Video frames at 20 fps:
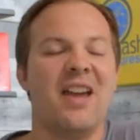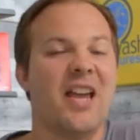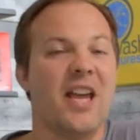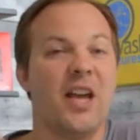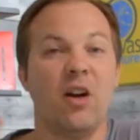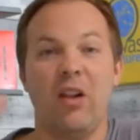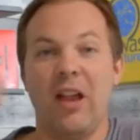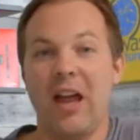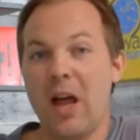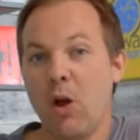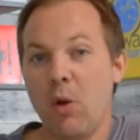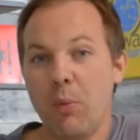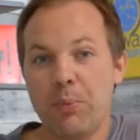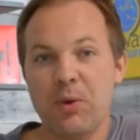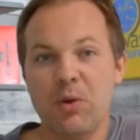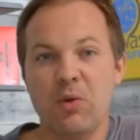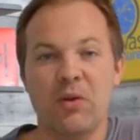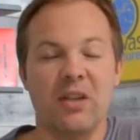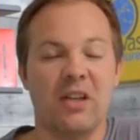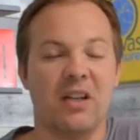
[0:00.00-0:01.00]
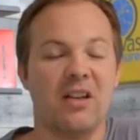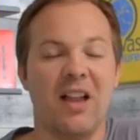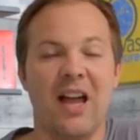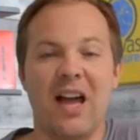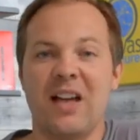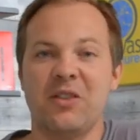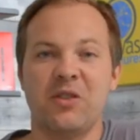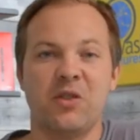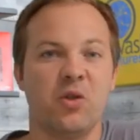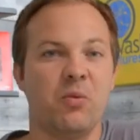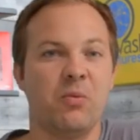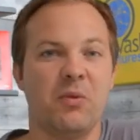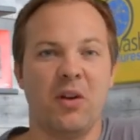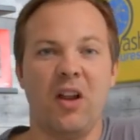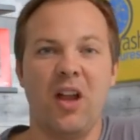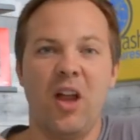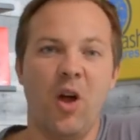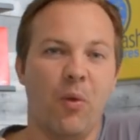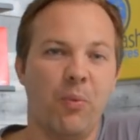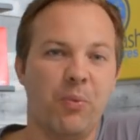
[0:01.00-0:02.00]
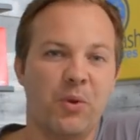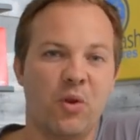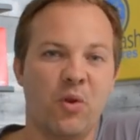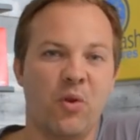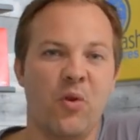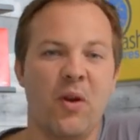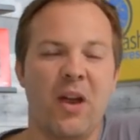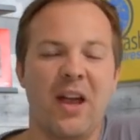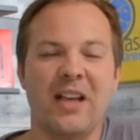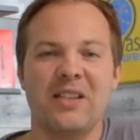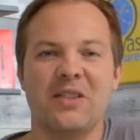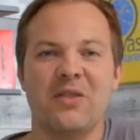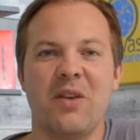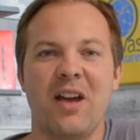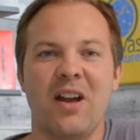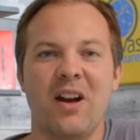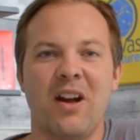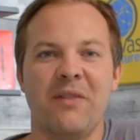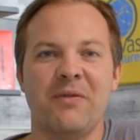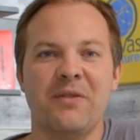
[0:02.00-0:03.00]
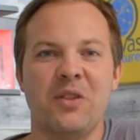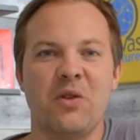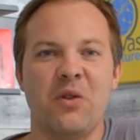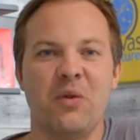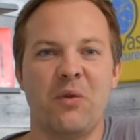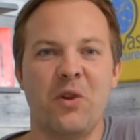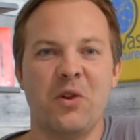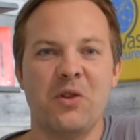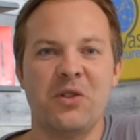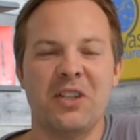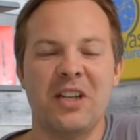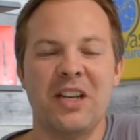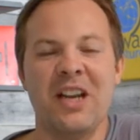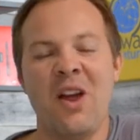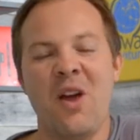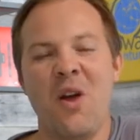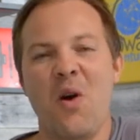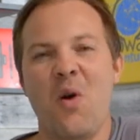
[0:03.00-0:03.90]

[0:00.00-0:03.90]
It'll help you in the classroom, it'll help you as you head off to university